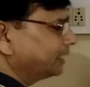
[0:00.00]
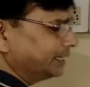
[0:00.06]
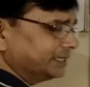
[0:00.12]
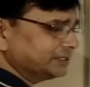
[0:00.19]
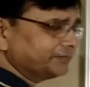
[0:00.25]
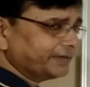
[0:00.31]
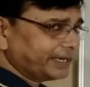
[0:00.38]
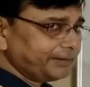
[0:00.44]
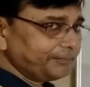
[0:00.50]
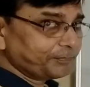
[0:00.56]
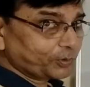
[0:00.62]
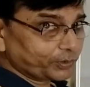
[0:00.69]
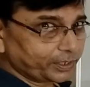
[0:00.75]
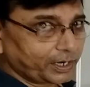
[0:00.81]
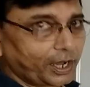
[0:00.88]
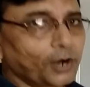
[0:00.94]
it is very
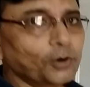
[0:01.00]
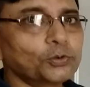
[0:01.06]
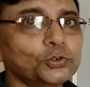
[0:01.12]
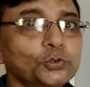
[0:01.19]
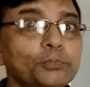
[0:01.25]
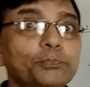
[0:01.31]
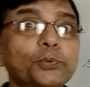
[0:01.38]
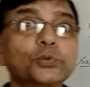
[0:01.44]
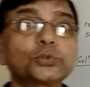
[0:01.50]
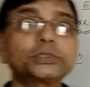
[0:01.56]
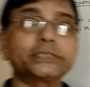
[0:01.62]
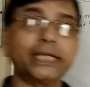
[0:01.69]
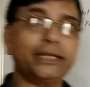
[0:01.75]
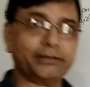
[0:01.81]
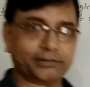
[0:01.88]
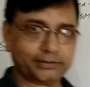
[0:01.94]
important how to
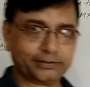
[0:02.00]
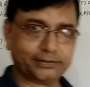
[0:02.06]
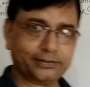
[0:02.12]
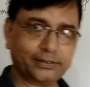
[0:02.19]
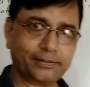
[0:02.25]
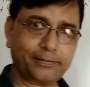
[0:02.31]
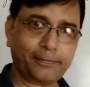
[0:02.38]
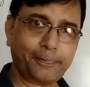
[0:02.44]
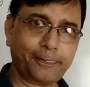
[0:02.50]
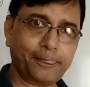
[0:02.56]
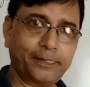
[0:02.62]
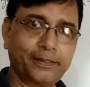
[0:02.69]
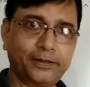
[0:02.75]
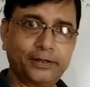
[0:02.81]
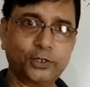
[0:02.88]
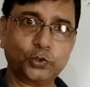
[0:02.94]
proceed
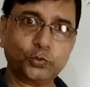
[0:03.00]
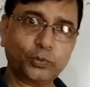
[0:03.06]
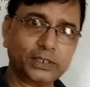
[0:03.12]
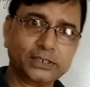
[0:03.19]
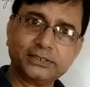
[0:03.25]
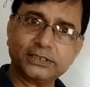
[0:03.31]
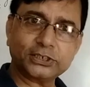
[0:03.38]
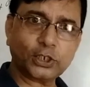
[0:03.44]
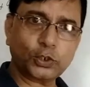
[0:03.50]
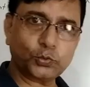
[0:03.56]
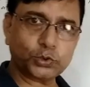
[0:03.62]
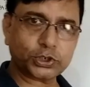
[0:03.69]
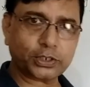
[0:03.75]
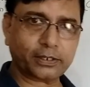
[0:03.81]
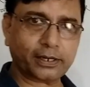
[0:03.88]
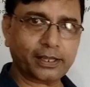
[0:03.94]
towards the
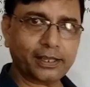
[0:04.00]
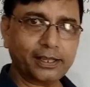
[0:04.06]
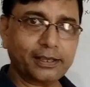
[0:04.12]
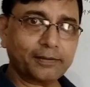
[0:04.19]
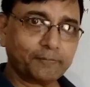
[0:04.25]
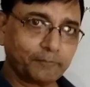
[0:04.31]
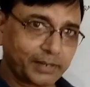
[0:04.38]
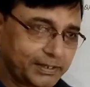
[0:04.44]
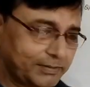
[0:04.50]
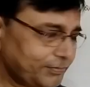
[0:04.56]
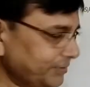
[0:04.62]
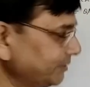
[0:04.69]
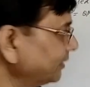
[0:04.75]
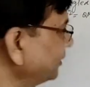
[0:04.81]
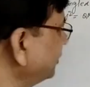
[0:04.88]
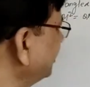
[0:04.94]
solution, means